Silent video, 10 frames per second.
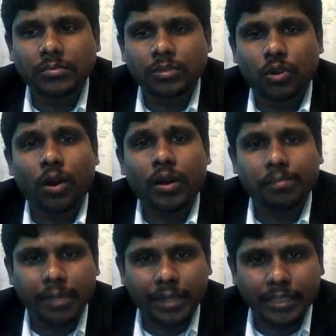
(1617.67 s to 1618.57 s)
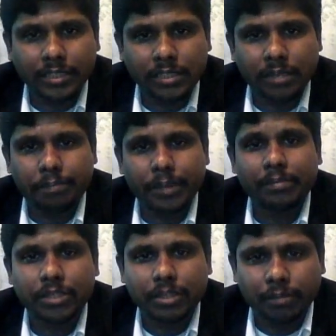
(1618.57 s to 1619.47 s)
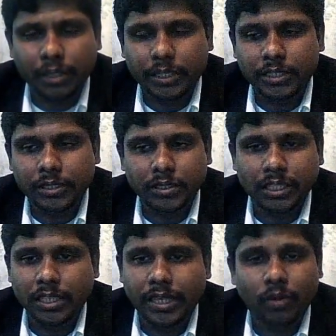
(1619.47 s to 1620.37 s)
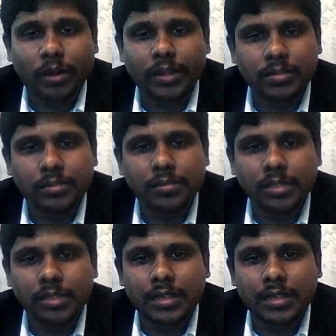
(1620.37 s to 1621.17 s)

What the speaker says: card applications, a payment application need enquiry services